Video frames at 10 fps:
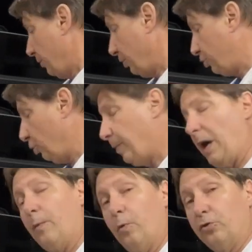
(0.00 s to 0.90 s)
The 2
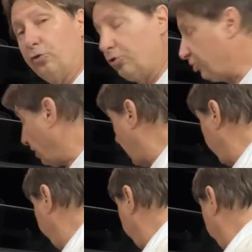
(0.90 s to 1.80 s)
bottom ones are
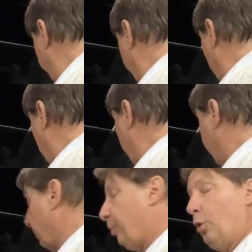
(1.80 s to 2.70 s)
studs, and
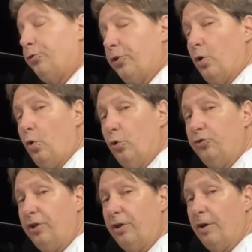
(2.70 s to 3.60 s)
it's a bolt that
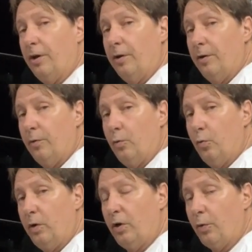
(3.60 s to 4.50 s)
holds in the
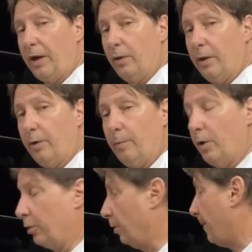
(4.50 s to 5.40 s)
window regulator
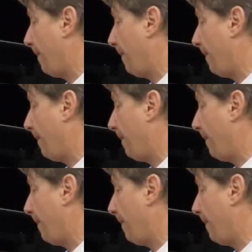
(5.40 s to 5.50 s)
motor.